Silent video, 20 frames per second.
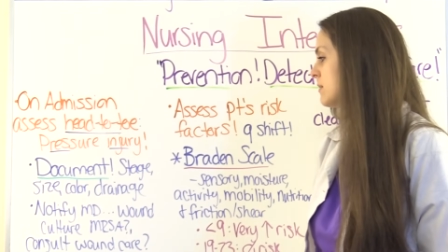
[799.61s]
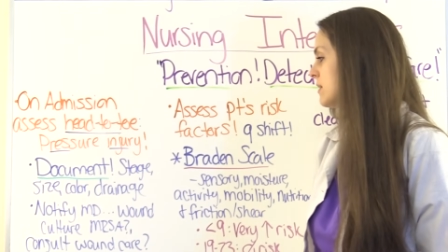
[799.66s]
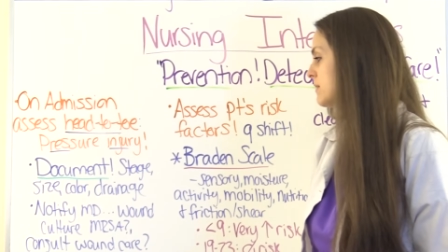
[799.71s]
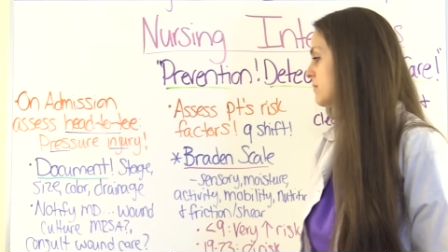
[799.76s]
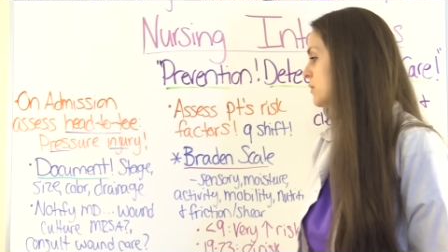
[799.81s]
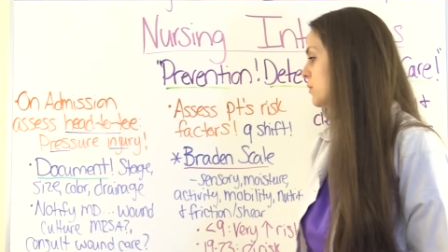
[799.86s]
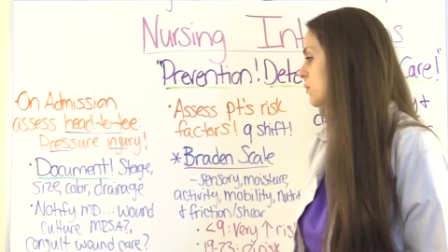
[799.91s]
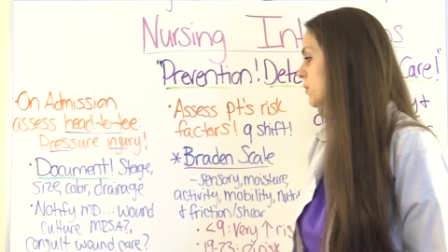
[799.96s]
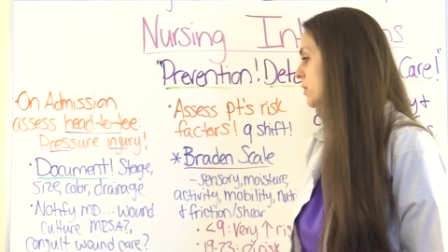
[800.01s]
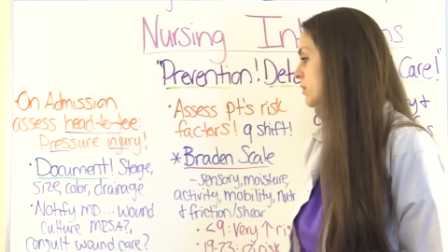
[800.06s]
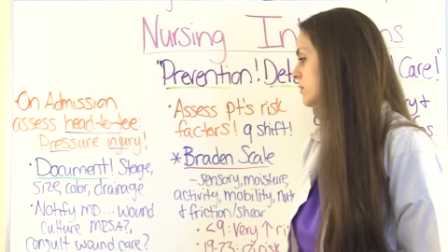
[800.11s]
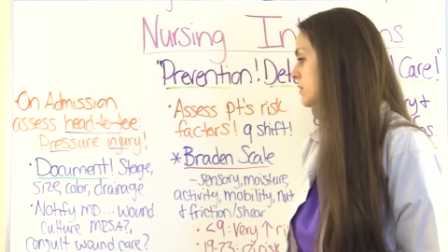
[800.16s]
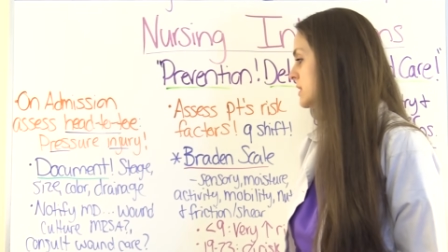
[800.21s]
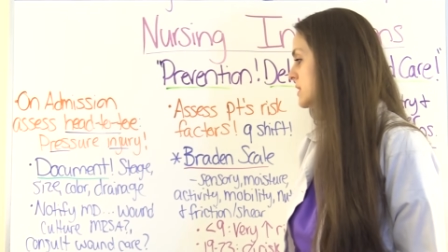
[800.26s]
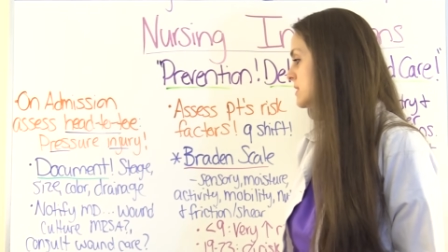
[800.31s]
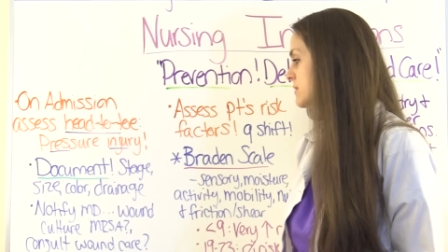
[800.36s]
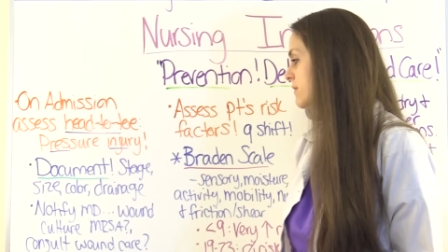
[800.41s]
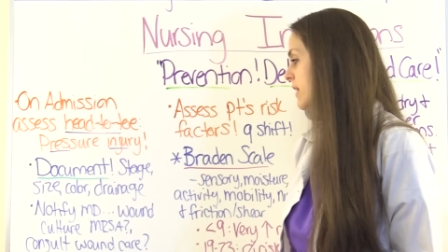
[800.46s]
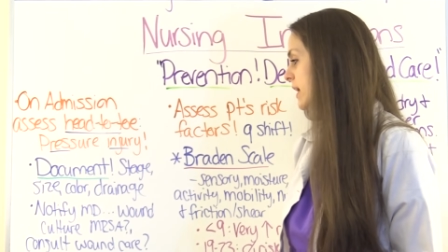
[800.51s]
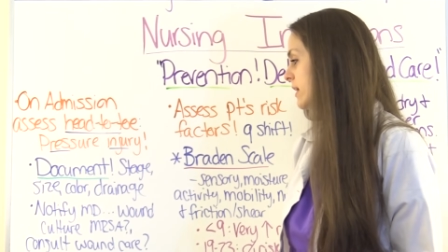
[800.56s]
if the wound
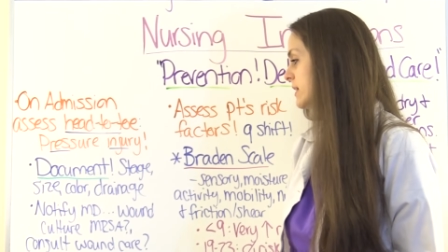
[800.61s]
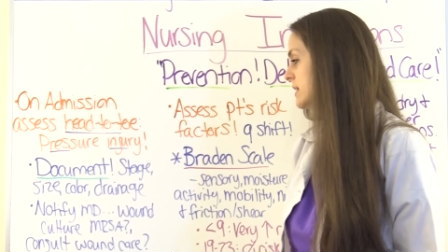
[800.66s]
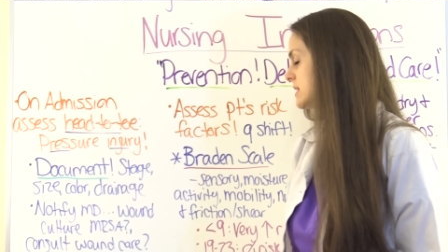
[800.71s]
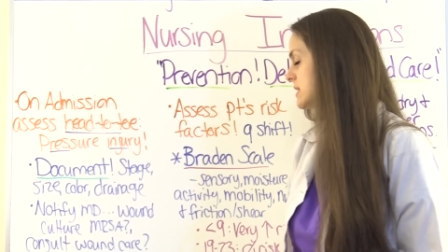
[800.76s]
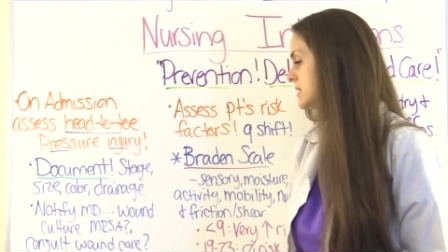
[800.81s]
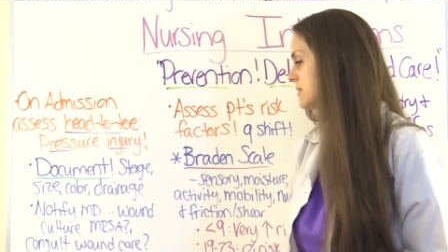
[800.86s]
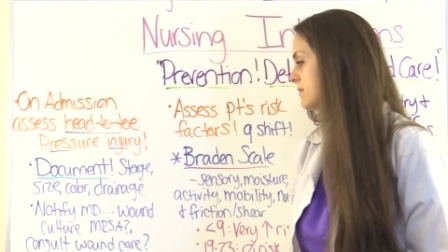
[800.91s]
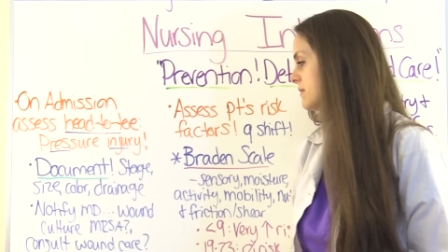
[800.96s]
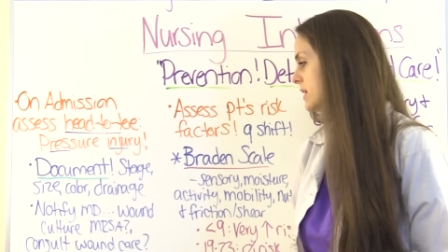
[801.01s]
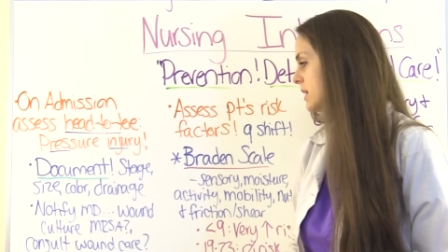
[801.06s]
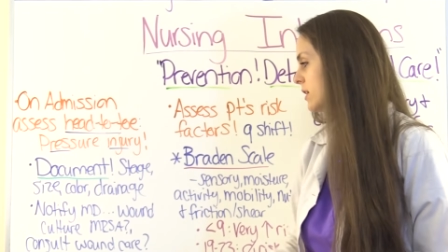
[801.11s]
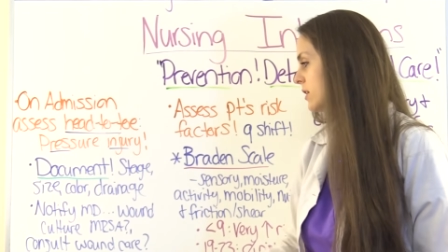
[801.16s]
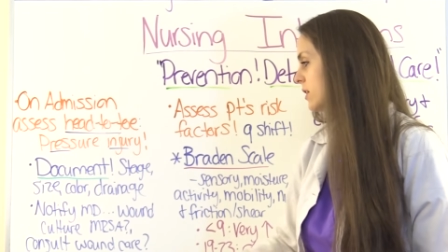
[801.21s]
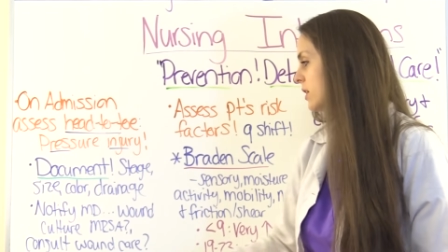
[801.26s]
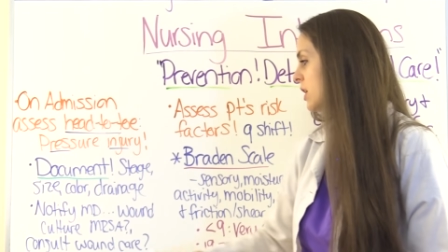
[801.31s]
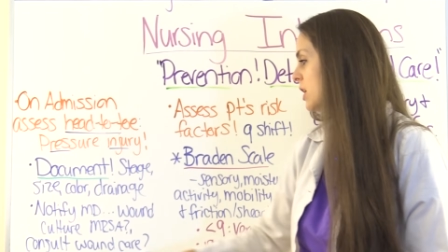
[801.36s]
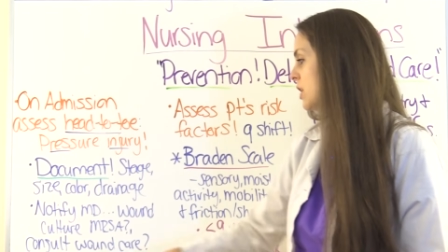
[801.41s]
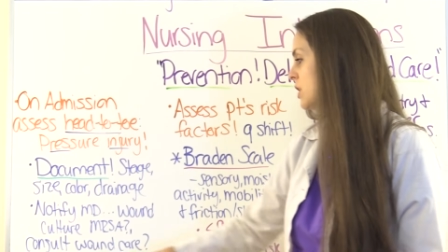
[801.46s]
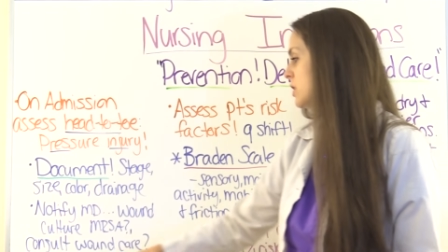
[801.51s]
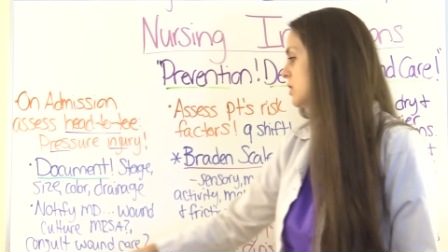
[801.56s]
is very
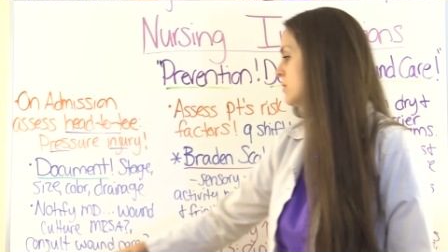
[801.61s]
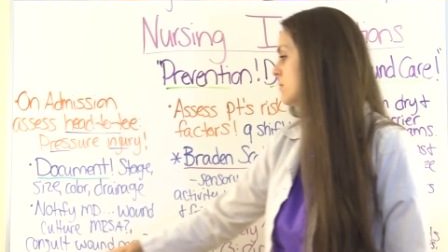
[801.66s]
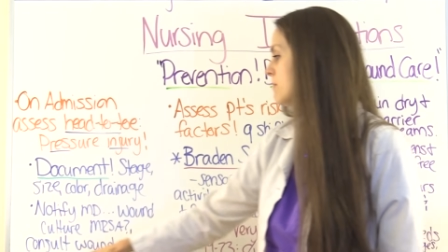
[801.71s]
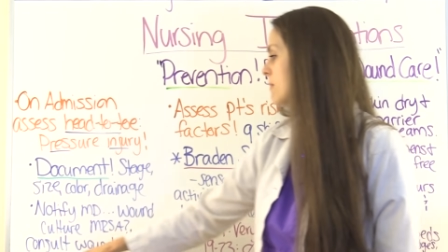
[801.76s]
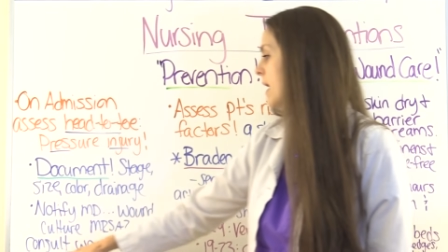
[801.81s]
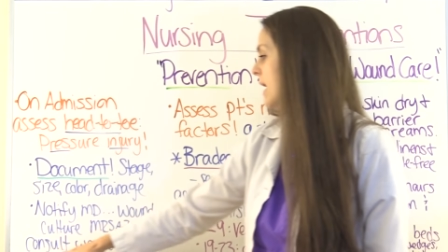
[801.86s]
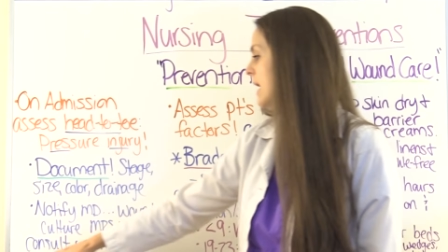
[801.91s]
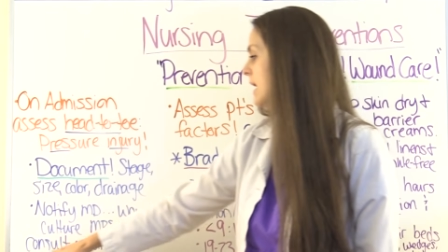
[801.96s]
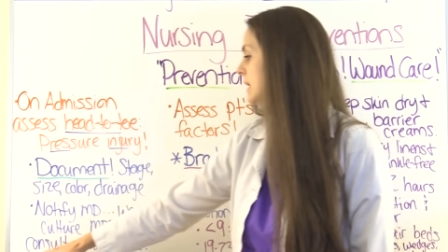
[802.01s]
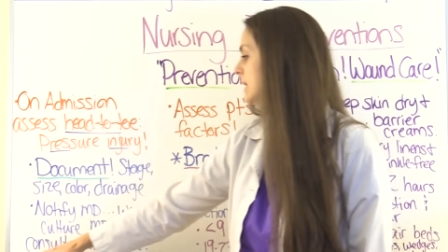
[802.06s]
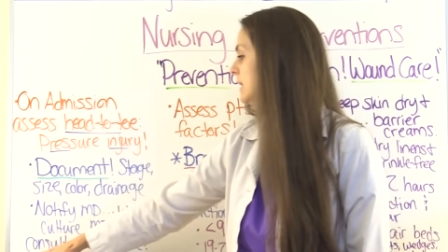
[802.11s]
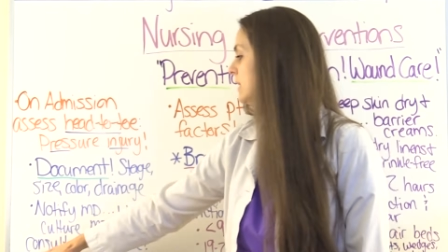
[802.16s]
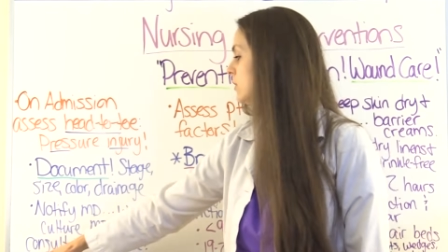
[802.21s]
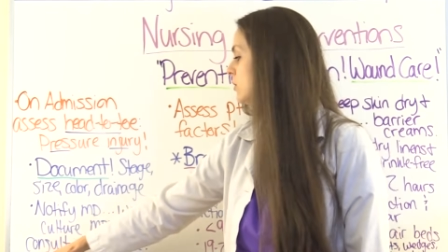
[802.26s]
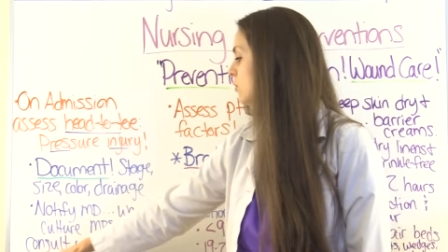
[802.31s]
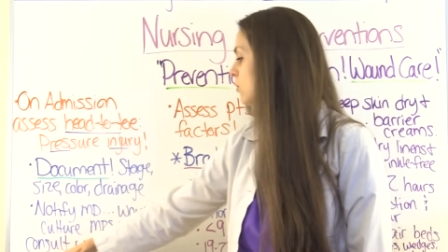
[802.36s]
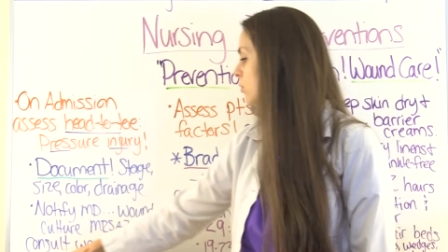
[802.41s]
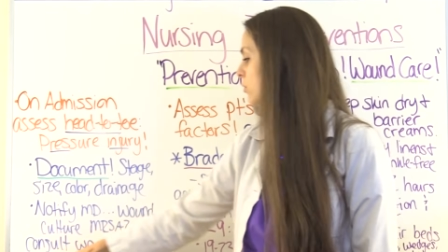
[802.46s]
severe, you may need an